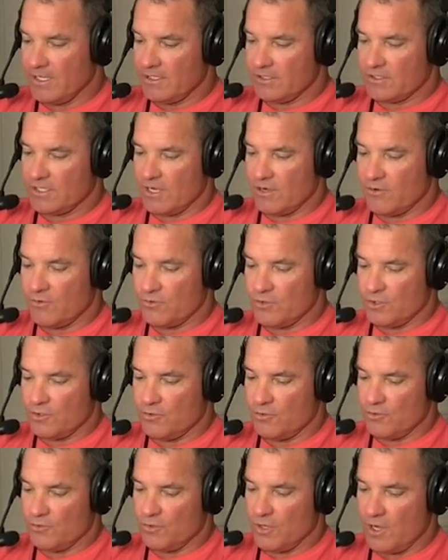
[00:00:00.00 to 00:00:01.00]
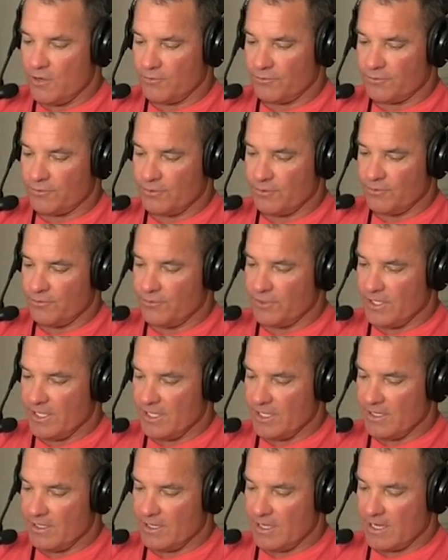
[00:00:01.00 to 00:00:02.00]
So you go through
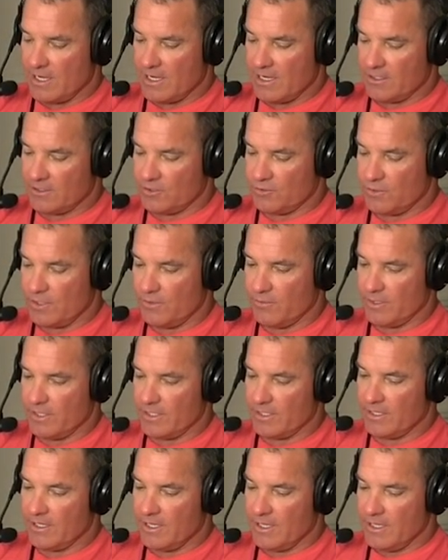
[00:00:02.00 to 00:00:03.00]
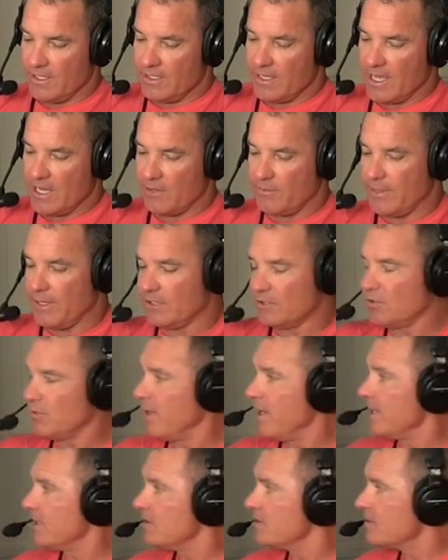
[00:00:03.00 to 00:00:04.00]
the 21 kettlebell
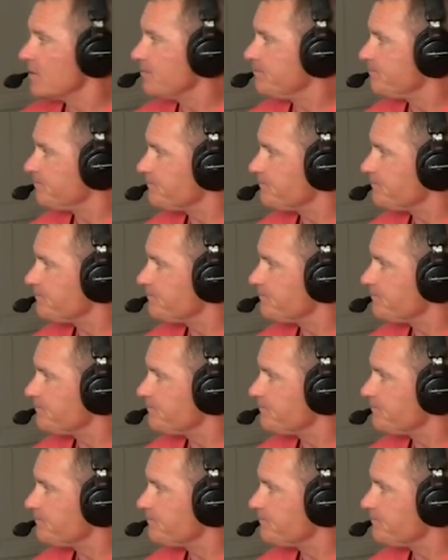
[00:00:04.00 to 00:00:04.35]
swings.